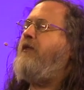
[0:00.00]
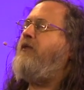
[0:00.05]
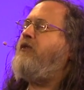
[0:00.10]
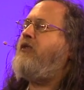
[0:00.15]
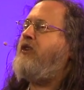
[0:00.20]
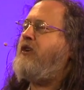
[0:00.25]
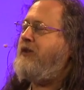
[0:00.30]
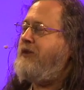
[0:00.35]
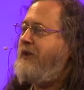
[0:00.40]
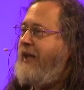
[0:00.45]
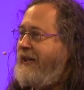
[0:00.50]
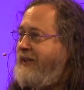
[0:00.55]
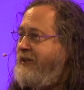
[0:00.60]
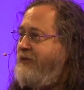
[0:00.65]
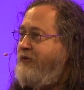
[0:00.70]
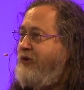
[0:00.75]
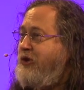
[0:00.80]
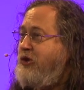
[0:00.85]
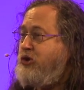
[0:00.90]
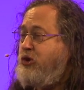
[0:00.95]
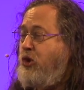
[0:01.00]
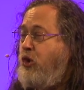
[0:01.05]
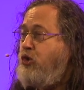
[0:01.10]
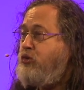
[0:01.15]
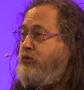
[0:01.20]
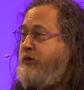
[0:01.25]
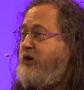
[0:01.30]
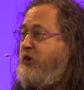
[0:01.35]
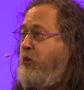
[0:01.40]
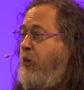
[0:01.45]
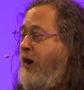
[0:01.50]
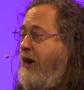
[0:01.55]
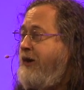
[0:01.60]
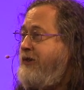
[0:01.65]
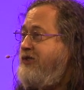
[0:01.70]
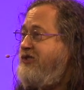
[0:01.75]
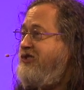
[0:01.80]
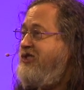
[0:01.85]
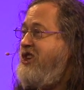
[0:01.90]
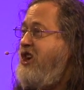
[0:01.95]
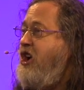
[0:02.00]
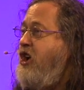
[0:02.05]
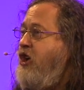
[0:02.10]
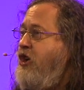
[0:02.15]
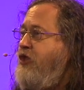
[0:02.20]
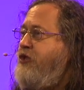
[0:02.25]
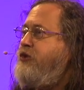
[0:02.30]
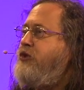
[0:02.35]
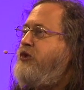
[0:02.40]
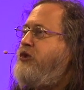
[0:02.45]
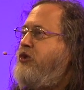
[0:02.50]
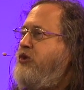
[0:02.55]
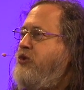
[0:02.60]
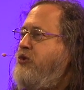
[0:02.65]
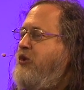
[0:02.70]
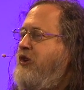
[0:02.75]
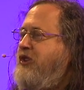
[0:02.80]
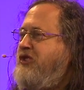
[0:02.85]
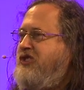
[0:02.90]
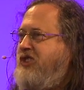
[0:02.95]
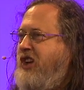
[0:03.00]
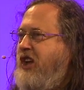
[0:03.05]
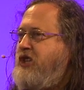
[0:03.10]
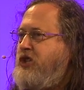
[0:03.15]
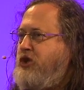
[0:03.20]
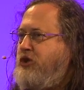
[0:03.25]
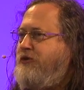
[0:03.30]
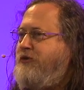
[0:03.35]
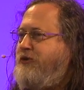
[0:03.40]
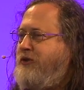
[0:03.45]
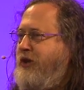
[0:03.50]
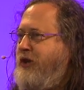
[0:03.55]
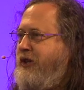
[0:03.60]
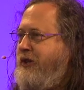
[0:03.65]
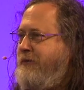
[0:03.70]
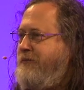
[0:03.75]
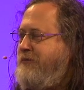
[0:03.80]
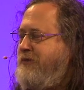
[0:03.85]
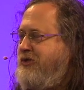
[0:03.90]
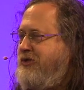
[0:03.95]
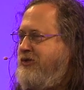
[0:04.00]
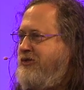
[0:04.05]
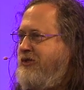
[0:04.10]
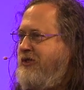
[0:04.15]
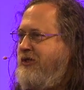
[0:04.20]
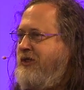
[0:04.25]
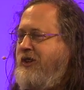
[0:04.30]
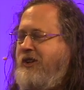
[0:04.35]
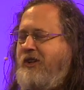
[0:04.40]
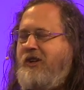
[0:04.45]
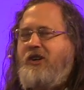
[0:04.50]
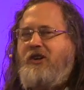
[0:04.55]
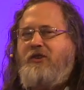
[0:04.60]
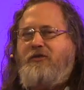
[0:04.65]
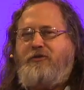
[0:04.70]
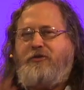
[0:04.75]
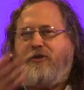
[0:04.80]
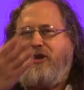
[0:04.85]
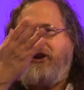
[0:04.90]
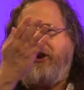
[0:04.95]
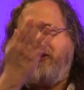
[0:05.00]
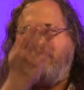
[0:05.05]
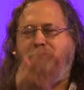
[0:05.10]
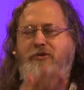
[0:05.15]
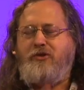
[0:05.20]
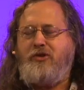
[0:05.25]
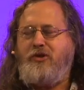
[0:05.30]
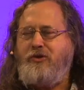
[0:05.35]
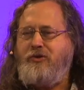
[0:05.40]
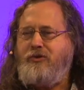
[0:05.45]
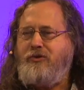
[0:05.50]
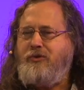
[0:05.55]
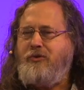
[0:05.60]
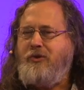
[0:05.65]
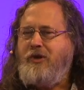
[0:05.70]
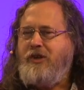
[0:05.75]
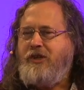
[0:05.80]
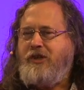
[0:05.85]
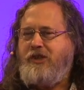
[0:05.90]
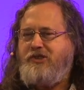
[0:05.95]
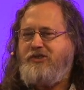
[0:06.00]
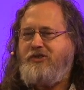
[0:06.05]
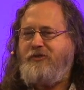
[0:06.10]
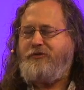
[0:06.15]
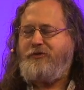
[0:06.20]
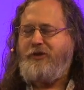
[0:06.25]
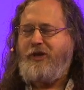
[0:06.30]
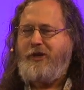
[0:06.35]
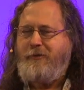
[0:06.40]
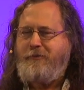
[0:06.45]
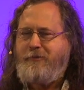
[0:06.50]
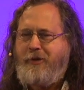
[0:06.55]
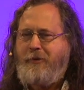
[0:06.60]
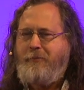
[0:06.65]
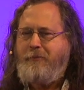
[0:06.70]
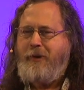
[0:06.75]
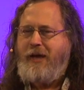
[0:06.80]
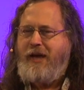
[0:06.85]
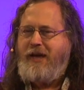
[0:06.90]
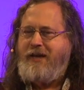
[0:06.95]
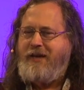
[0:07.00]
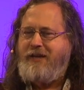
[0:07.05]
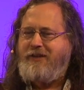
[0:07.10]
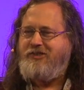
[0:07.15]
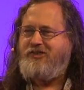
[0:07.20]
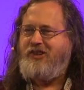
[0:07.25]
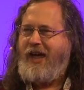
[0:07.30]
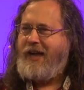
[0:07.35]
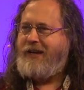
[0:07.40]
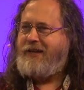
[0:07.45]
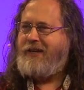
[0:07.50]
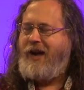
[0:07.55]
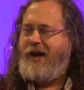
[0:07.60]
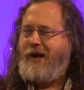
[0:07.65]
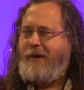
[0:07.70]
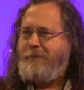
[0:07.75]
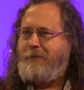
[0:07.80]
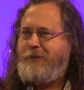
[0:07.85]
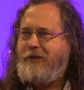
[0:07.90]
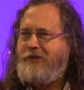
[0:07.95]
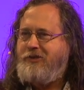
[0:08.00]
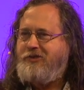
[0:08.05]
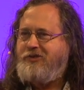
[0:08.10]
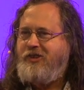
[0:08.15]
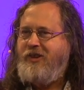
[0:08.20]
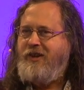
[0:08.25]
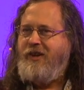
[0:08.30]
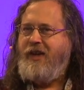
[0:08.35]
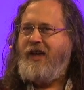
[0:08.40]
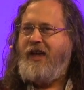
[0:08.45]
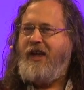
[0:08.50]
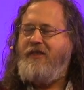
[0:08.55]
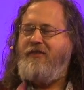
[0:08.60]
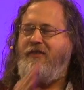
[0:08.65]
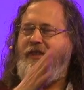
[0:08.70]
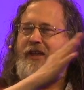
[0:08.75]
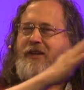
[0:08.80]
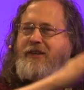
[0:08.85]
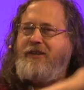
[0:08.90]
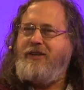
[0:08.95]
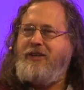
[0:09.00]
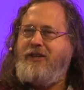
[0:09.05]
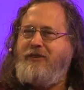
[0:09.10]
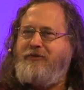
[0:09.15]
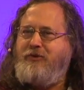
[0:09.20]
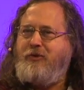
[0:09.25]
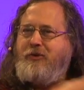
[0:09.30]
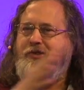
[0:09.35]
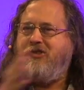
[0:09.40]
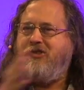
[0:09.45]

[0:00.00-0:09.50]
Collective control requires the other 2 essential freedoms. Freedom 2 is the freedom to make exact copies and then give or